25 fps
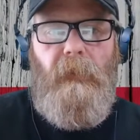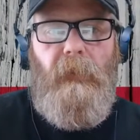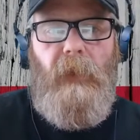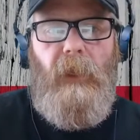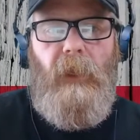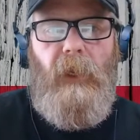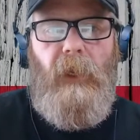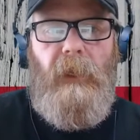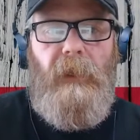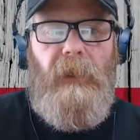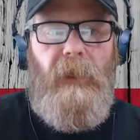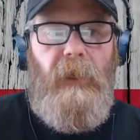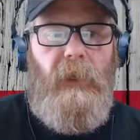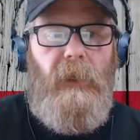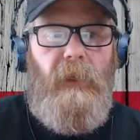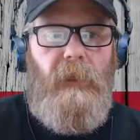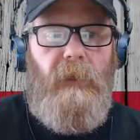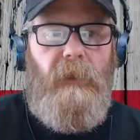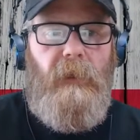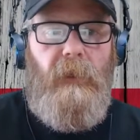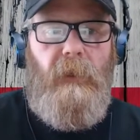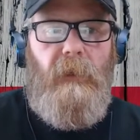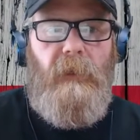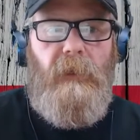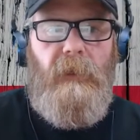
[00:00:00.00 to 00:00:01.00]
that I think
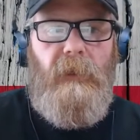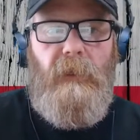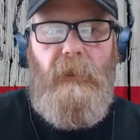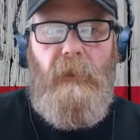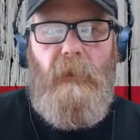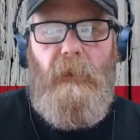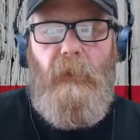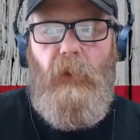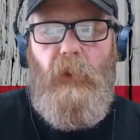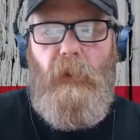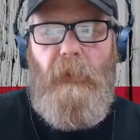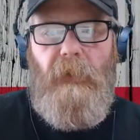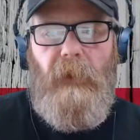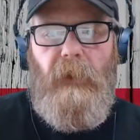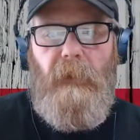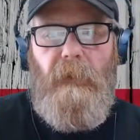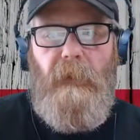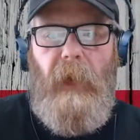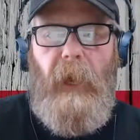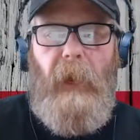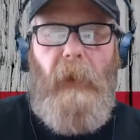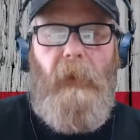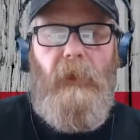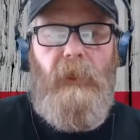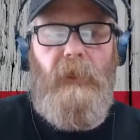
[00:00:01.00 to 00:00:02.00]
it's the perfect
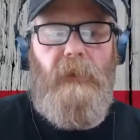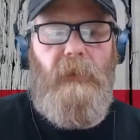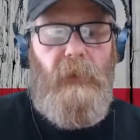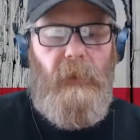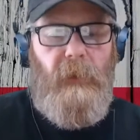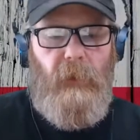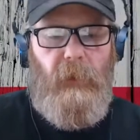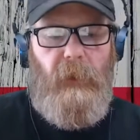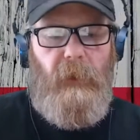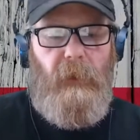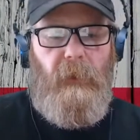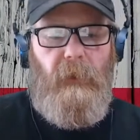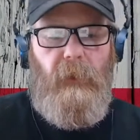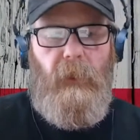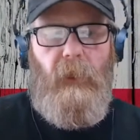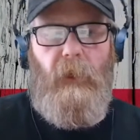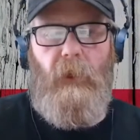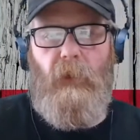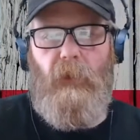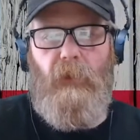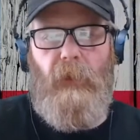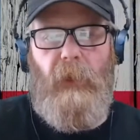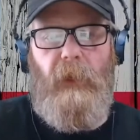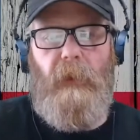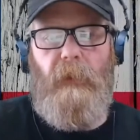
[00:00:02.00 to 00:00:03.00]
marriage between,
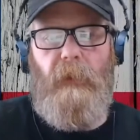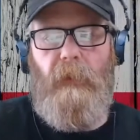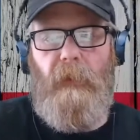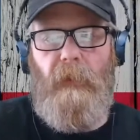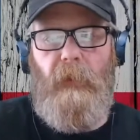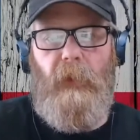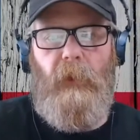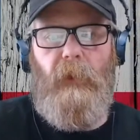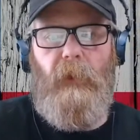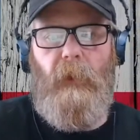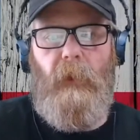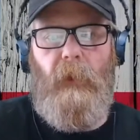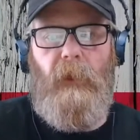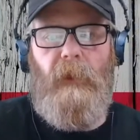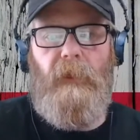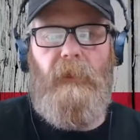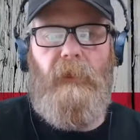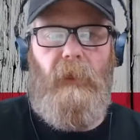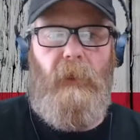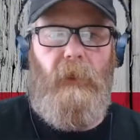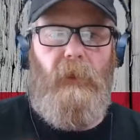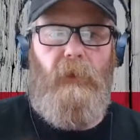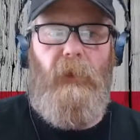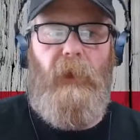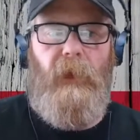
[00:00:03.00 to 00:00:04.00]
great beard
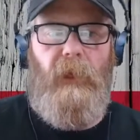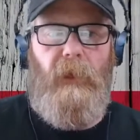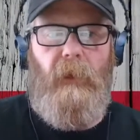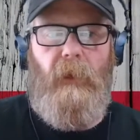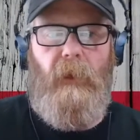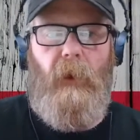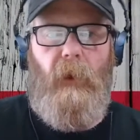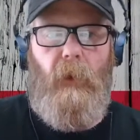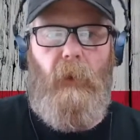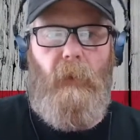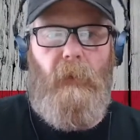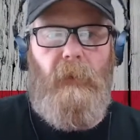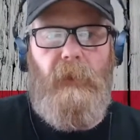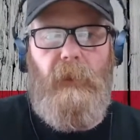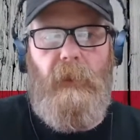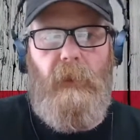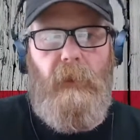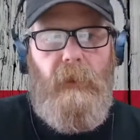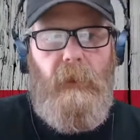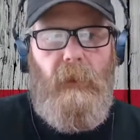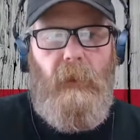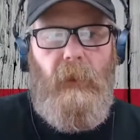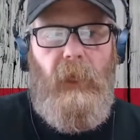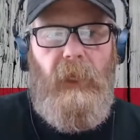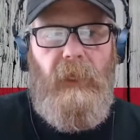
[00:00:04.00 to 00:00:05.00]
oils and great combs.
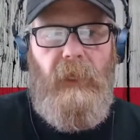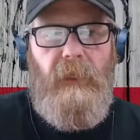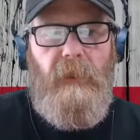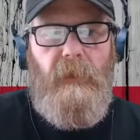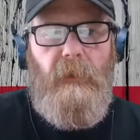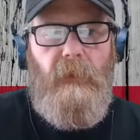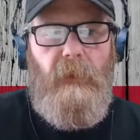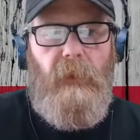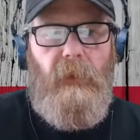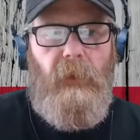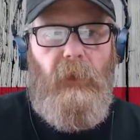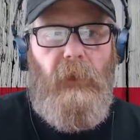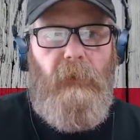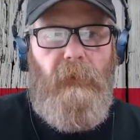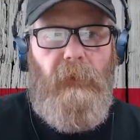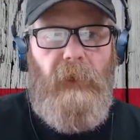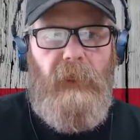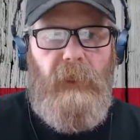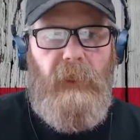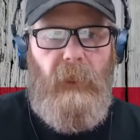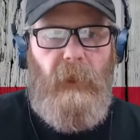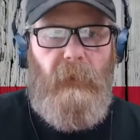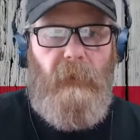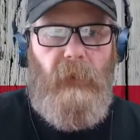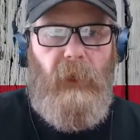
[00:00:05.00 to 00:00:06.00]
So that's another
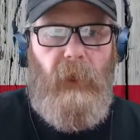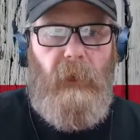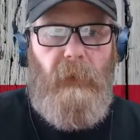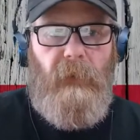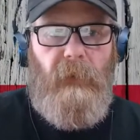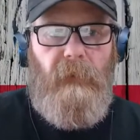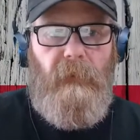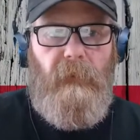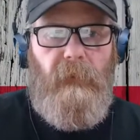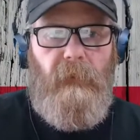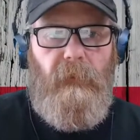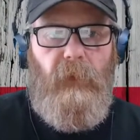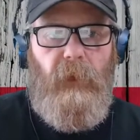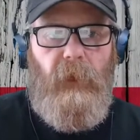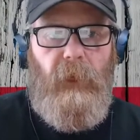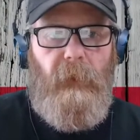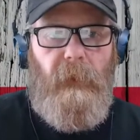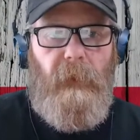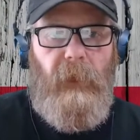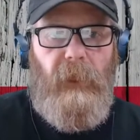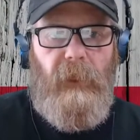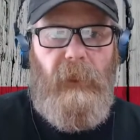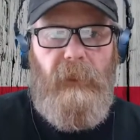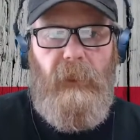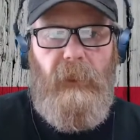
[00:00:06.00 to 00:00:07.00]
reason I'm putting
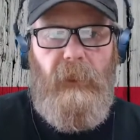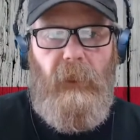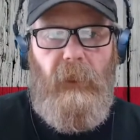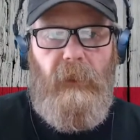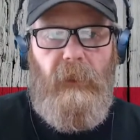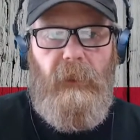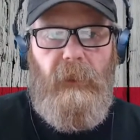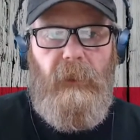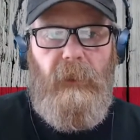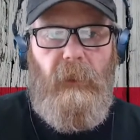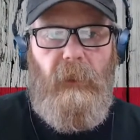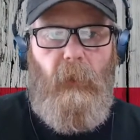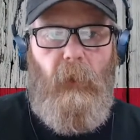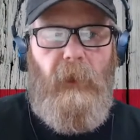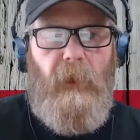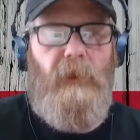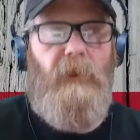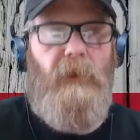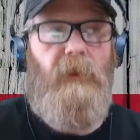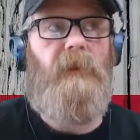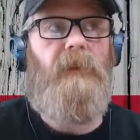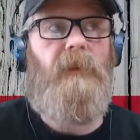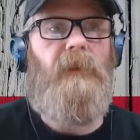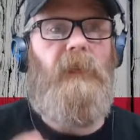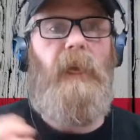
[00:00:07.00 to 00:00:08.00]
them on the site, is because I
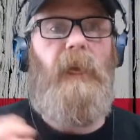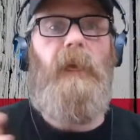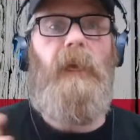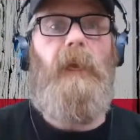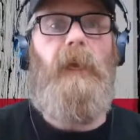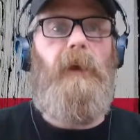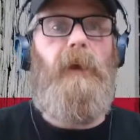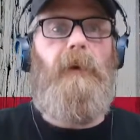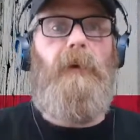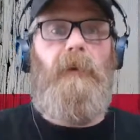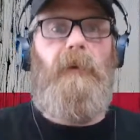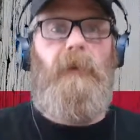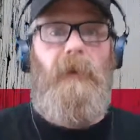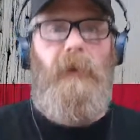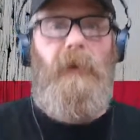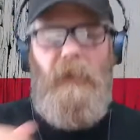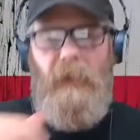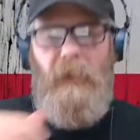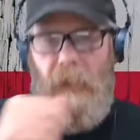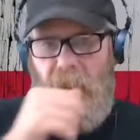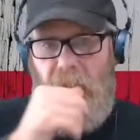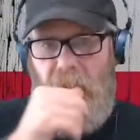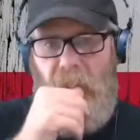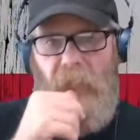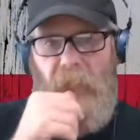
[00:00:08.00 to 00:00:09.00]
want you to stay here,
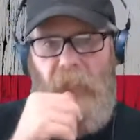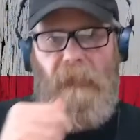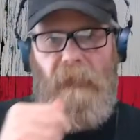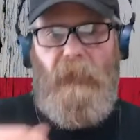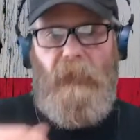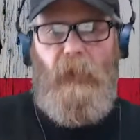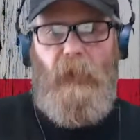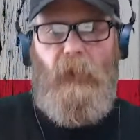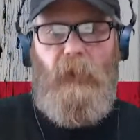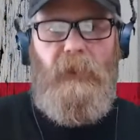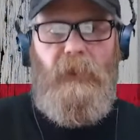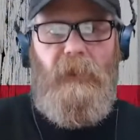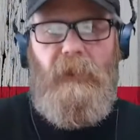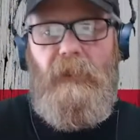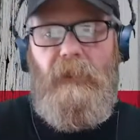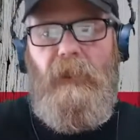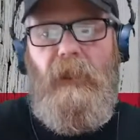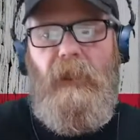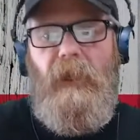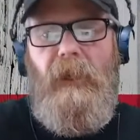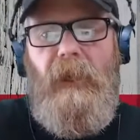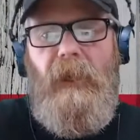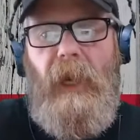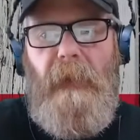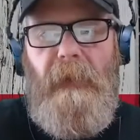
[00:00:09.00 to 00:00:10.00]
stay at Ferocious.
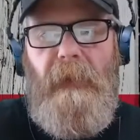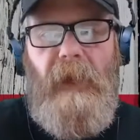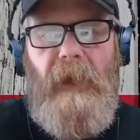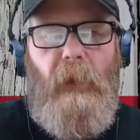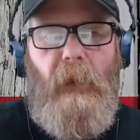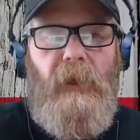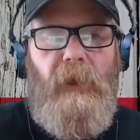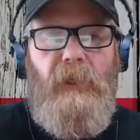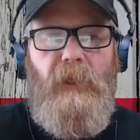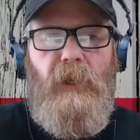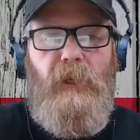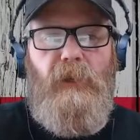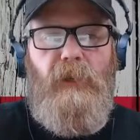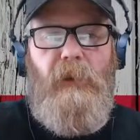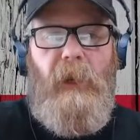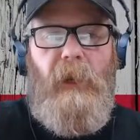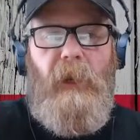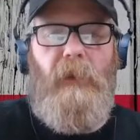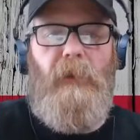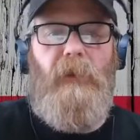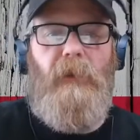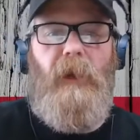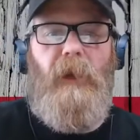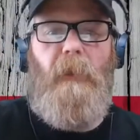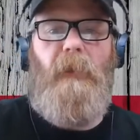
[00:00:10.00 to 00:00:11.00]
I mean, I want you to
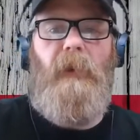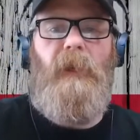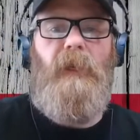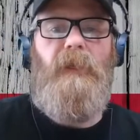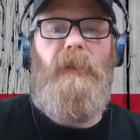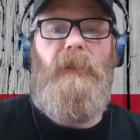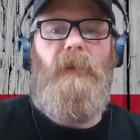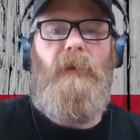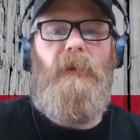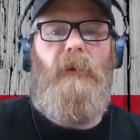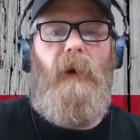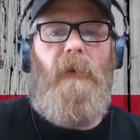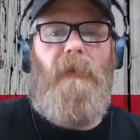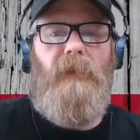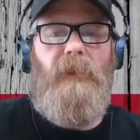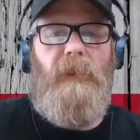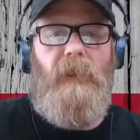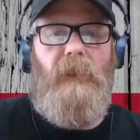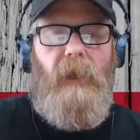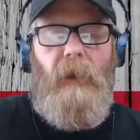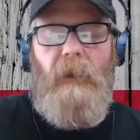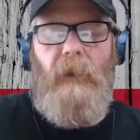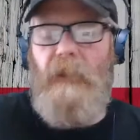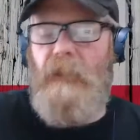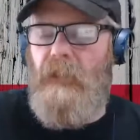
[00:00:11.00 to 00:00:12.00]
try other companies too.
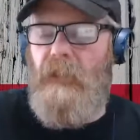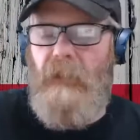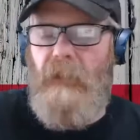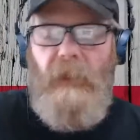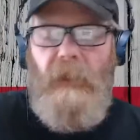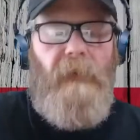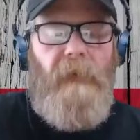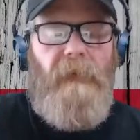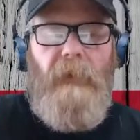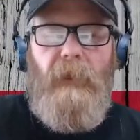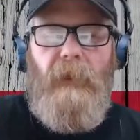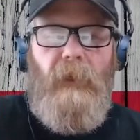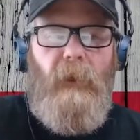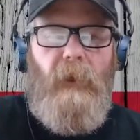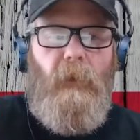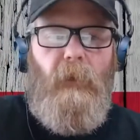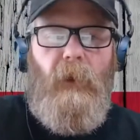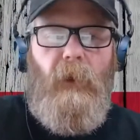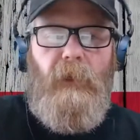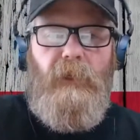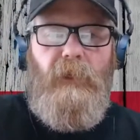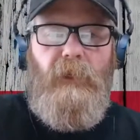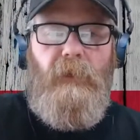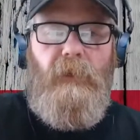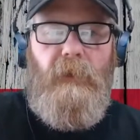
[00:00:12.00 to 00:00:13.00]
Obviously, I definitely don't
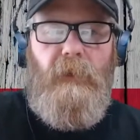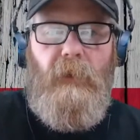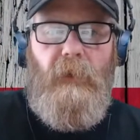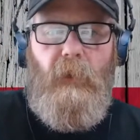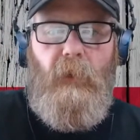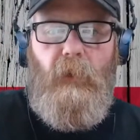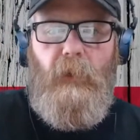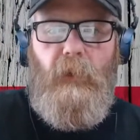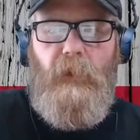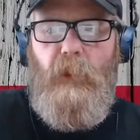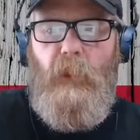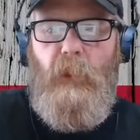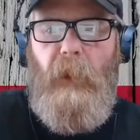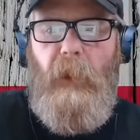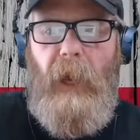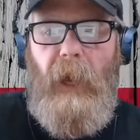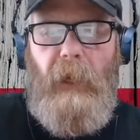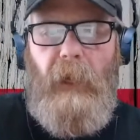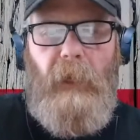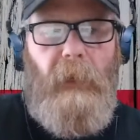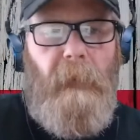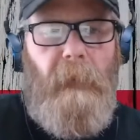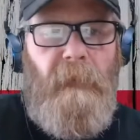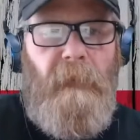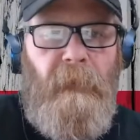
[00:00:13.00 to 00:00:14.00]
want to hold you
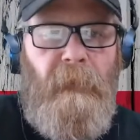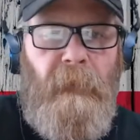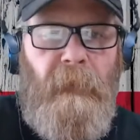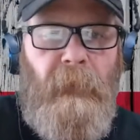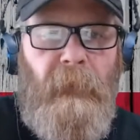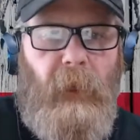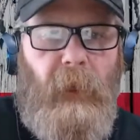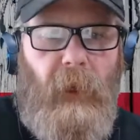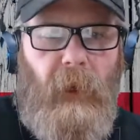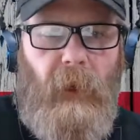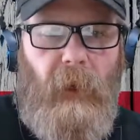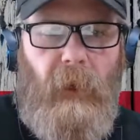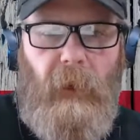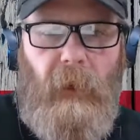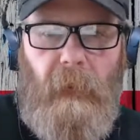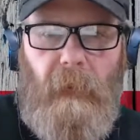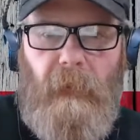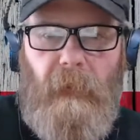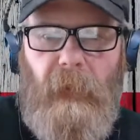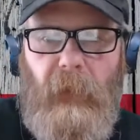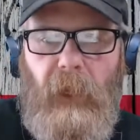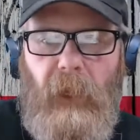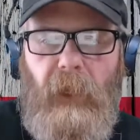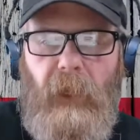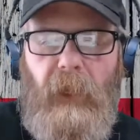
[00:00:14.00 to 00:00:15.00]
back. I